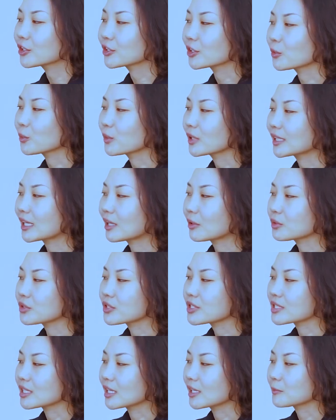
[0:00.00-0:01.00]
You know, when I
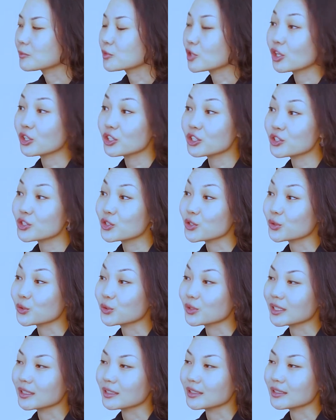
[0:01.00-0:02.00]
was talking
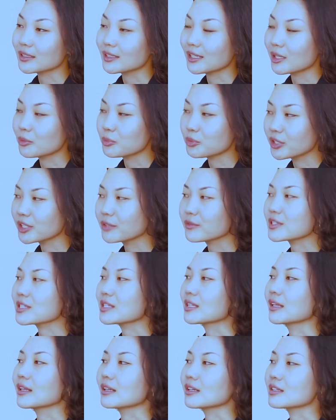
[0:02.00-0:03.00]
to the
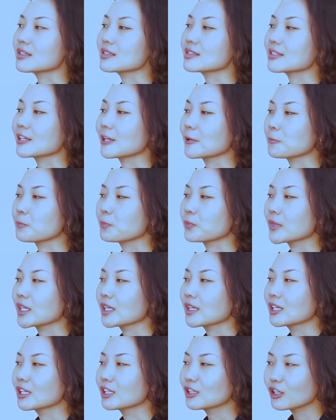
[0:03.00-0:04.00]
previous leaders,
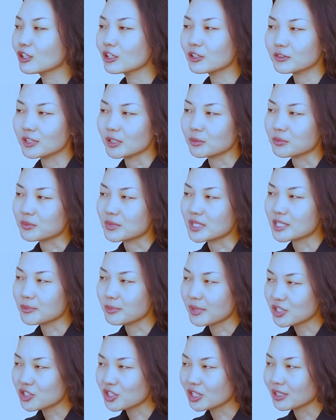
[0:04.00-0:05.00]
a lot of them,
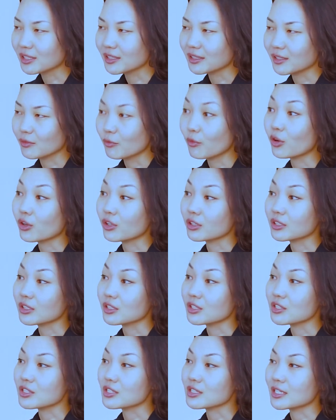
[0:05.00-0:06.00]
especially the
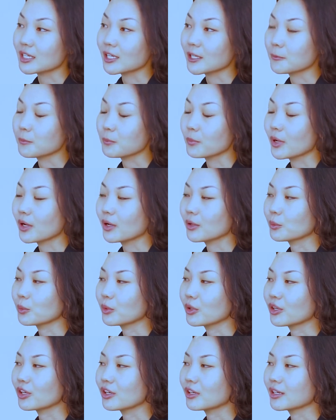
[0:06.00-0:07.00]
foreigners,
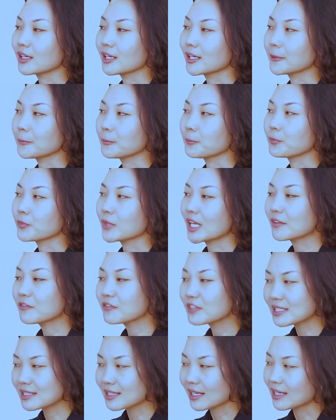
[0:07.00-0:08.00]
were
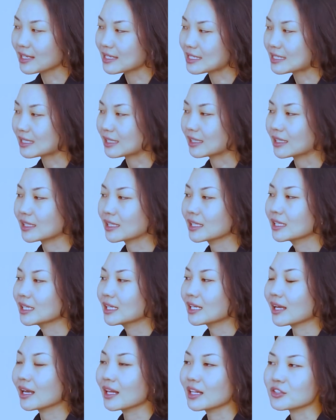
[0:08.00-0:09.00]
emphasizing
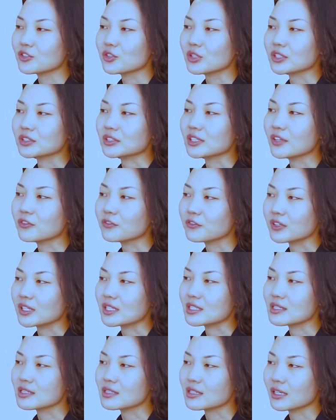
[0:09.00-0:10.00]
cultural
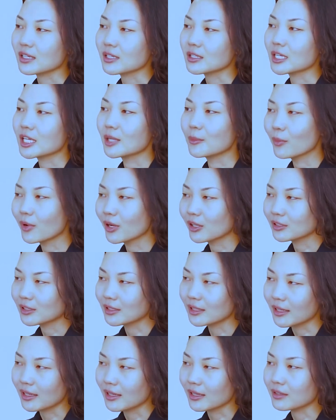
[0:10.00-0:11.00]
difference
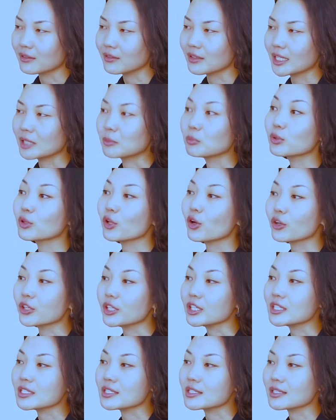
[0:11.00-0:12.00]
among their
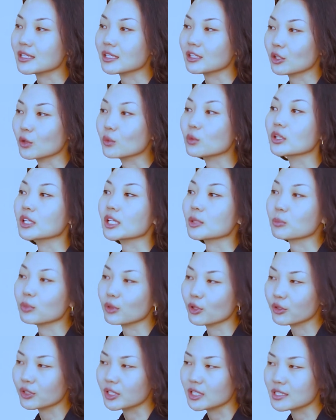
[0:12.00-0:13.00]
employees, local
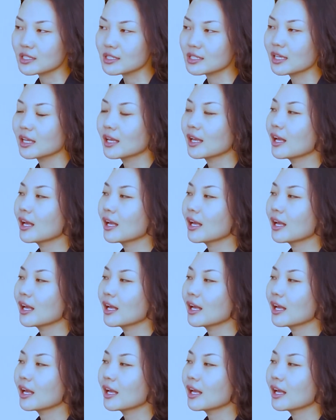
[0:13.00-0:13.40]
employees.